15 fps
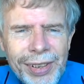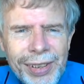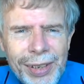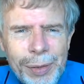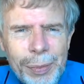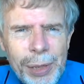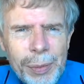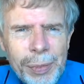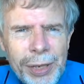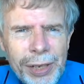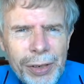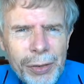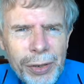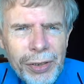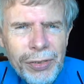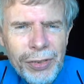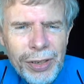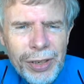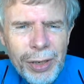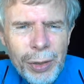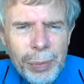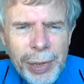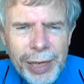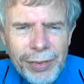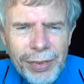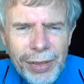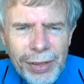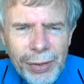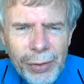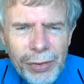about being a Christian go back to
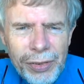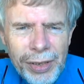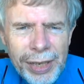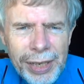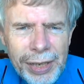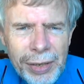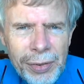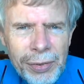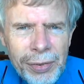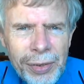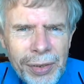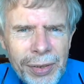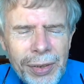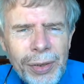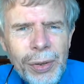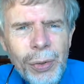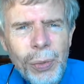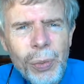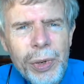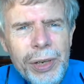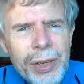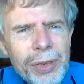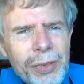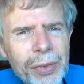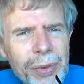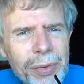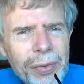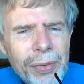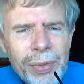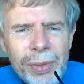those days when I'd sort of